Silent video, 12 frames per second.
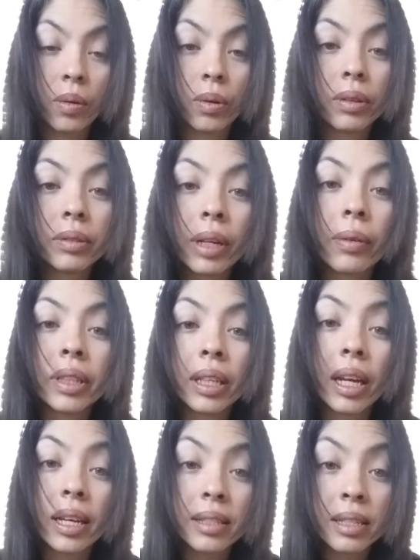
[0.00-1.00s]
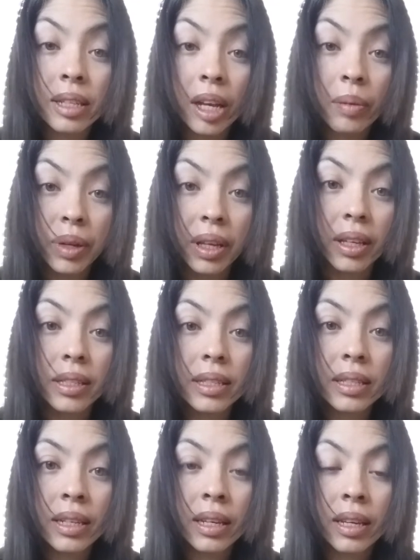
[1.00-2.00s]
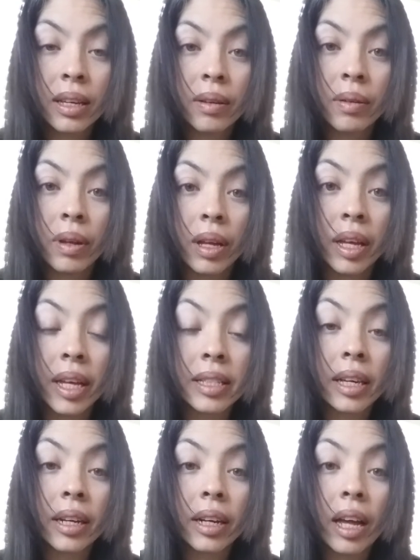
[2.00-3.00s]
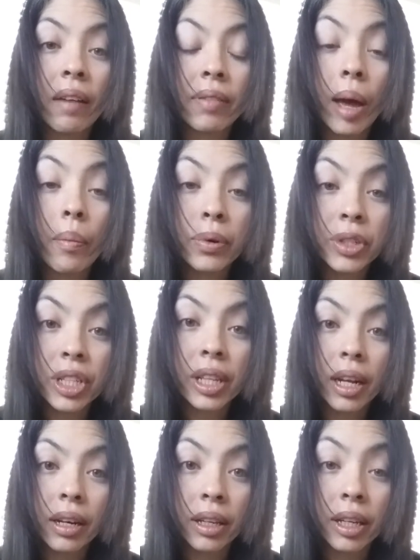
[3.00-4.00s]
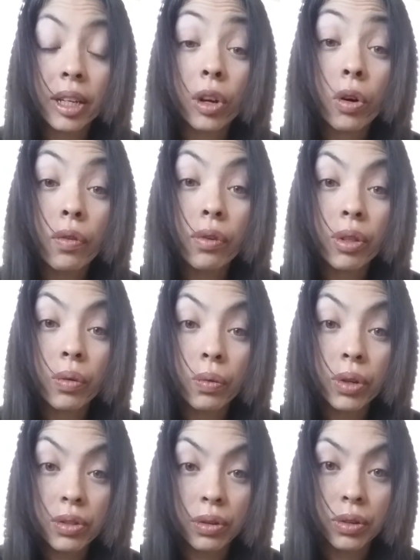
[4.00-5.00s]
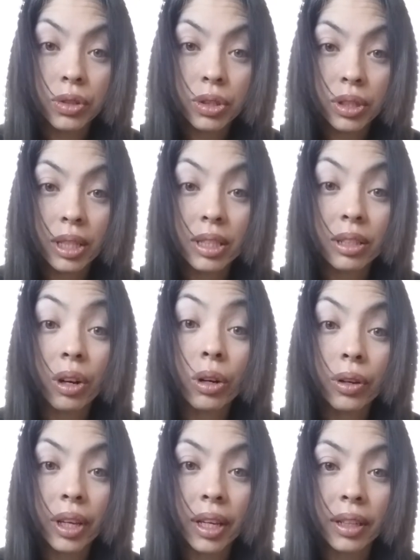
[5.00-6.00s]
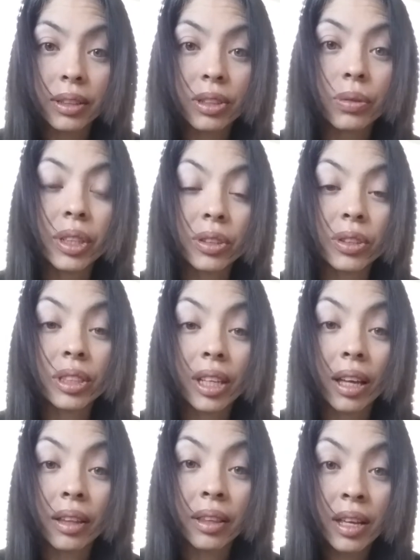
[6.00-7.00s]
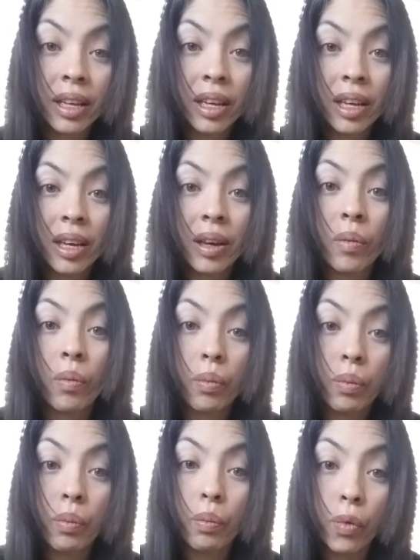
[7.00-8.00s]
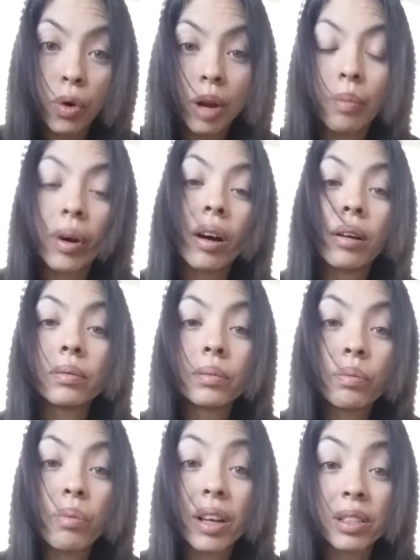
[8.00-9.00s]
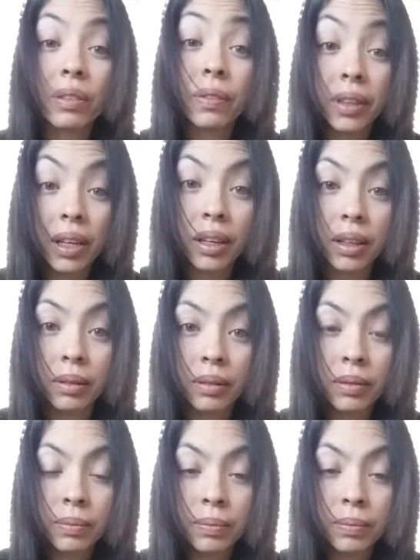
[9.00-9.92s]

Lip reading: Well, everything has its time, I guess. I guess I didn't have that push that I needed to go for the research and start looking to understand more about positive thinking.